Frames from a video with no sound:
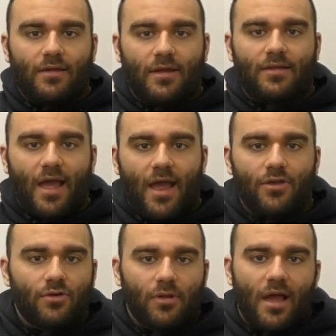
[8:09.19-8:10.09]
Get that,
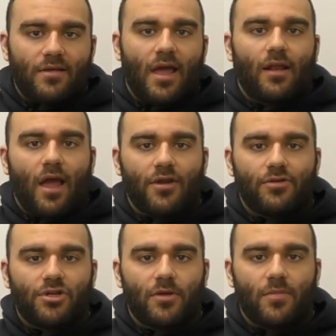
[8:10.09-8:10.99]
utilize that a lot in
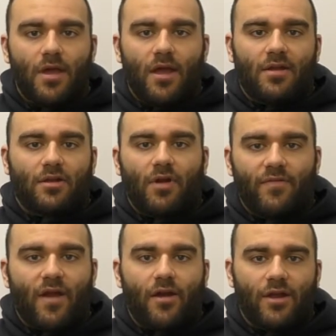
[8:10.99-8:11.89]
your gym. It's a great
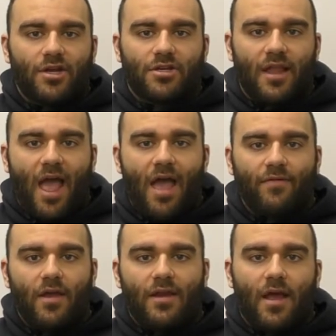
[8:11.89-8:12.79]
variation to have.